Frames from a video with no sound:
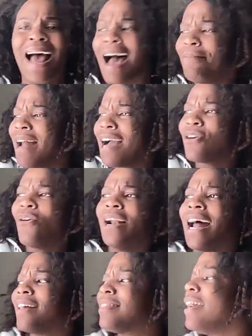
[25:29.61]
I'm not going
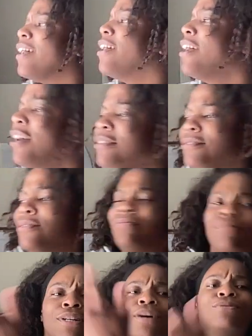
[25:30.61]
out there,
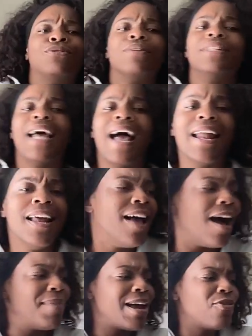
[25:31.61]
doing that.
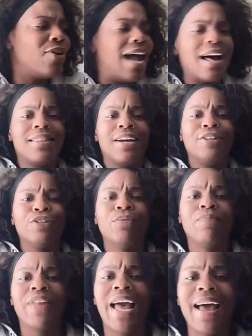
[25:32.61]
I'm not going out there
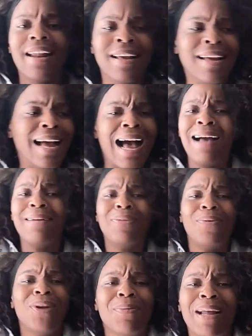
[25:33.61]
doing that.
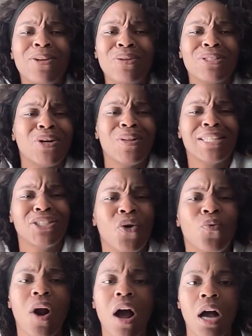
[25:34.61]
What am I doing? That's so
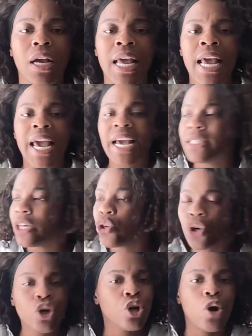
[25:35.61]
wrong. He said,
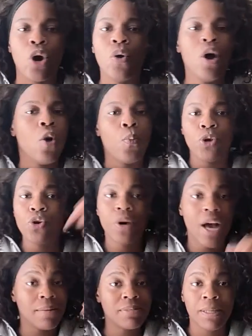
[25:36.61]
no. When you
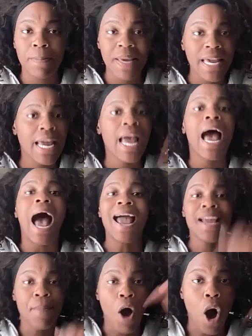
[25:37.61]
come to me, I
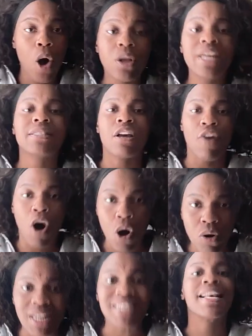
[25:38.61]
am holies of
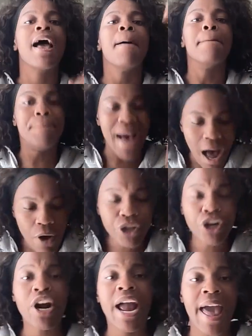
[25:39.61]
holies. Bow
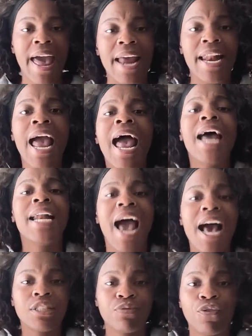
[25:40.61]
your head and
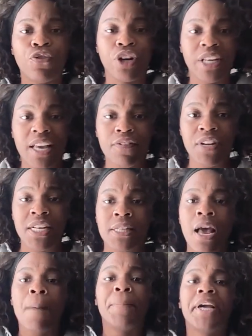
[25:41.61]
ask for forgiveness,
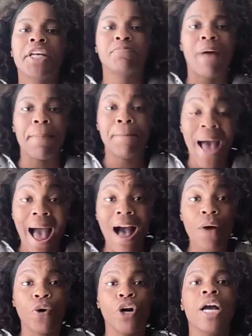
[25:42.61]
because my
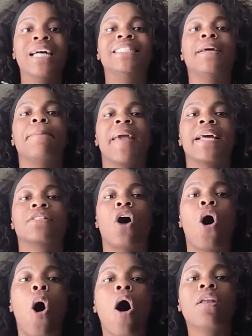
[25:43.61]
power demands
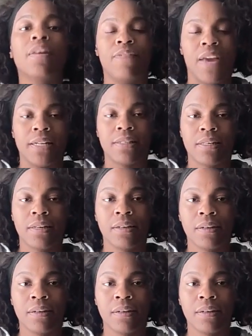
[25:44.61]
all of it.